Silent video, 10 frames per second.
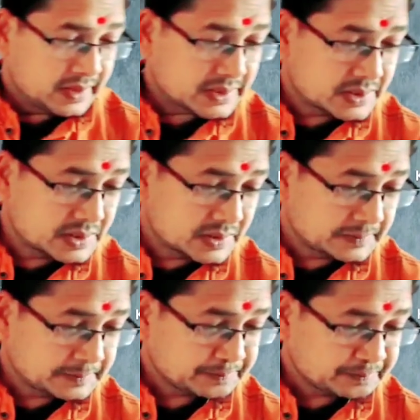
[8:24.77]
Next,
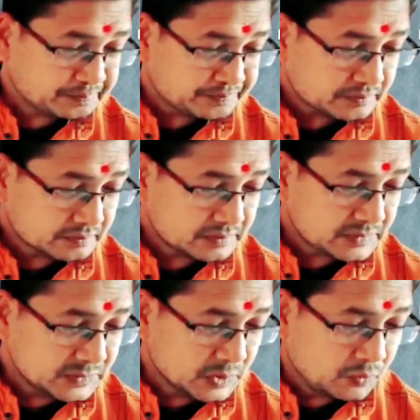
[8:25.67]

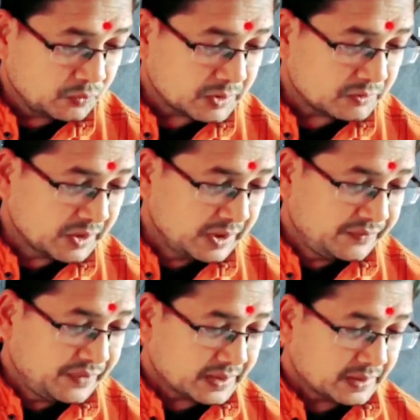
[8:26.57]
what are the
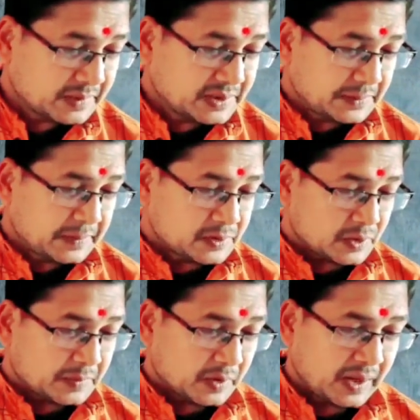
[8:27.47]
effect of
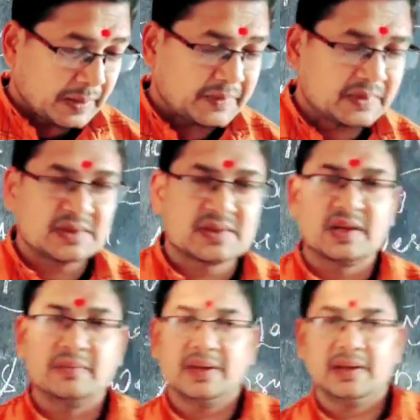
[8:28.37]
disappearance of the cap on the
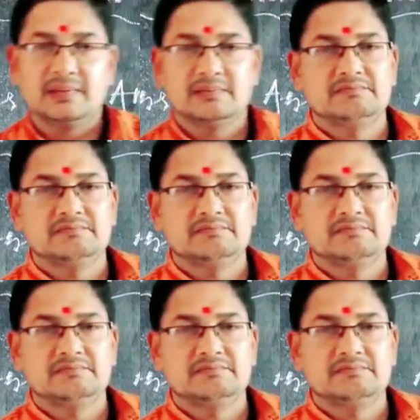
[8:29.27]
ceremony?